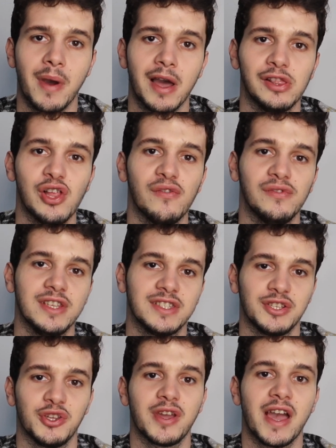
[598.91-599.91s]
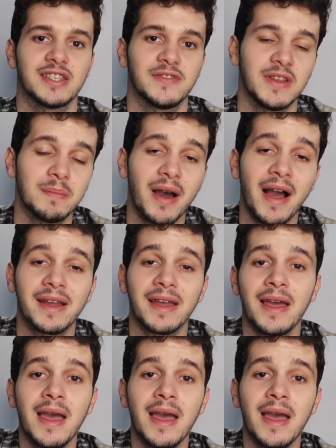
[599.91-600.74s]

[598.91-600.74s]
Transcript: I love listening to you guys' feedback.